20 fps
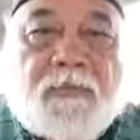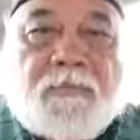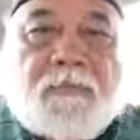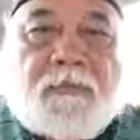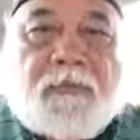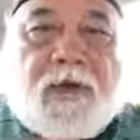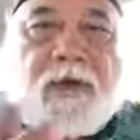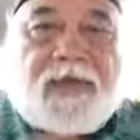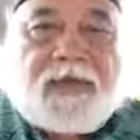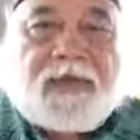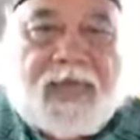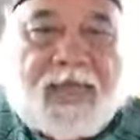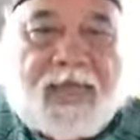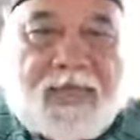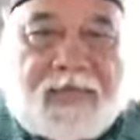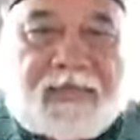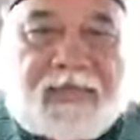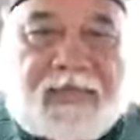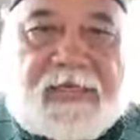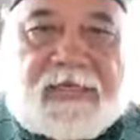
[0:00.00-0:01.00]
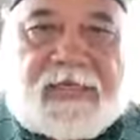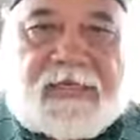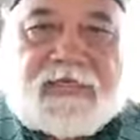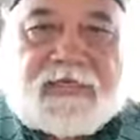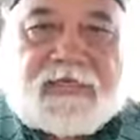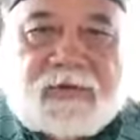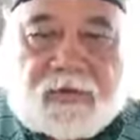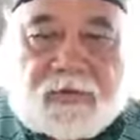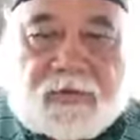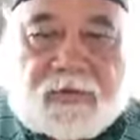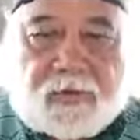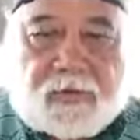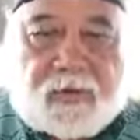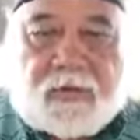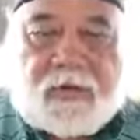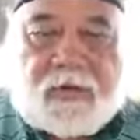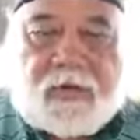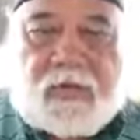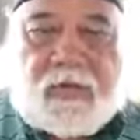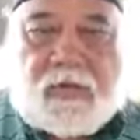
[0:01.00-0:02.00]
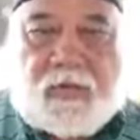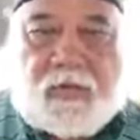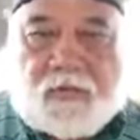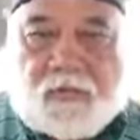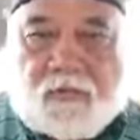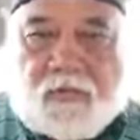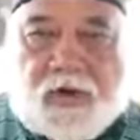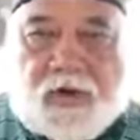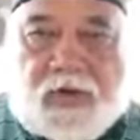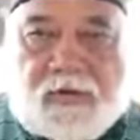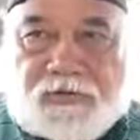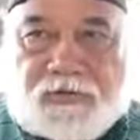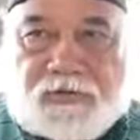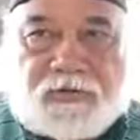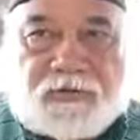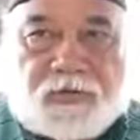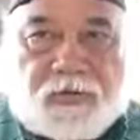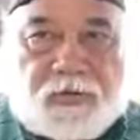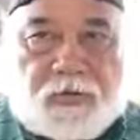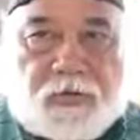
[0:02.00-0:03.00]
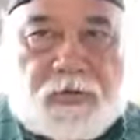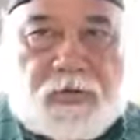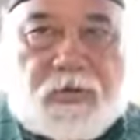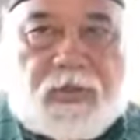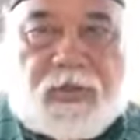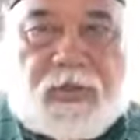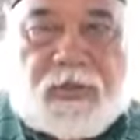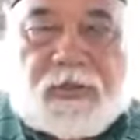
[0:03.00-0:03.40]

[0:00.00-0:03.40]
By adding sugar or brown sugar,